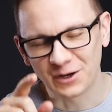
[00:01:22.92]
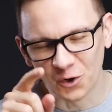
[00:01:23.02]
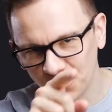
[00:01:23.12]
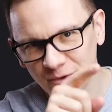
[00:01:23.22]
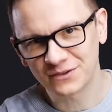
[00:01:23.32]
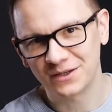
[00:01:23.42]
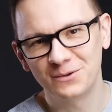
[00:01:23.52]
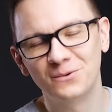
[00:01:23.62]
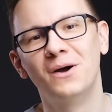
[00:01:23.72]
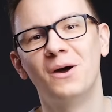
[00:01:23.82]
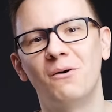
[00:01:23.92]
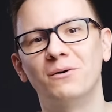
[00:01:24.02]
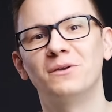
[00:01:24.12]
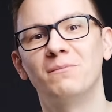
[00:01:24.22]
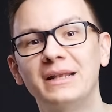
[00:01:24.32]
I hope to see you
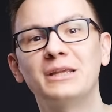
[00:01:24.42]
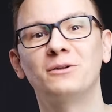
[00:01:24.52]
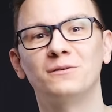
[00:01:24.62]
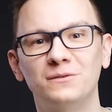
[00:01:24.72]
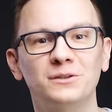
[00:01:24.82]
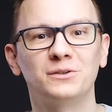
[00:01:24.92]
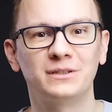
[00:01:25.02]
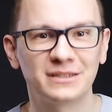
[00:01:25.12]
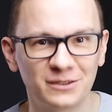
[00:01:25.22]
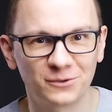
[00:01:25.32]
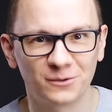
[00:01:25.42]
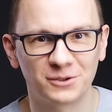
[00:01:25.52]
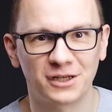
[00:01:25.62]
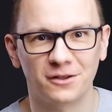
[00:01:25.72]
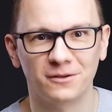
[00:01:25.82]
on the Medical Futurist YouTube
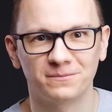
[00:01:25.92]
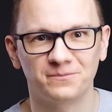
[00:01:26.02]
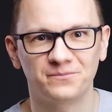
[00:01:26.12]
channel.